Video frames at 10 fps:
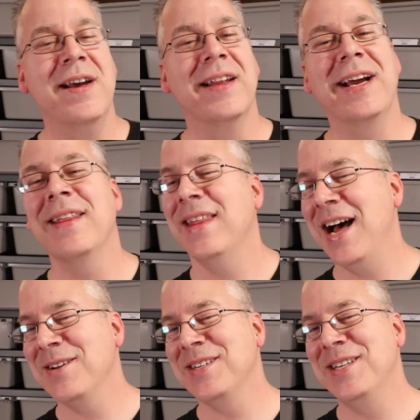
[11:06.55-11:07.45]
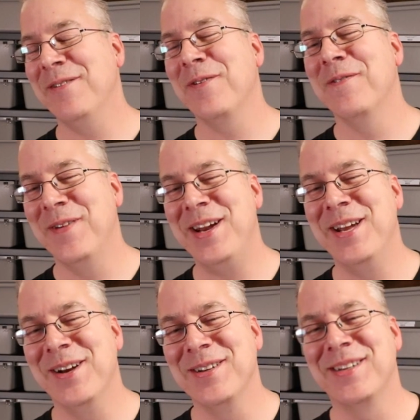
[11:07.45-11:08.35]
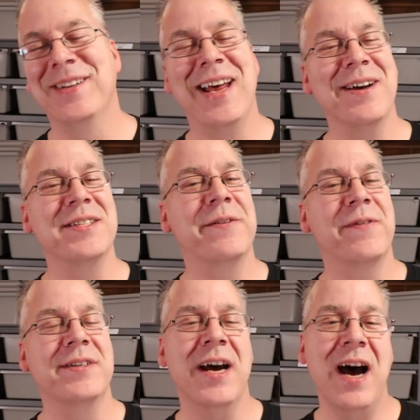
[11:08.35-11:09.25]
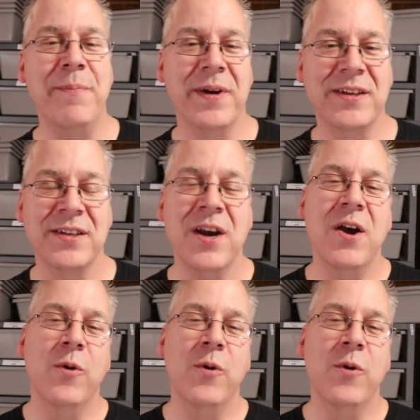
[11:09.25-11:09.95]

like 1,000 different videos, 1,000 different topics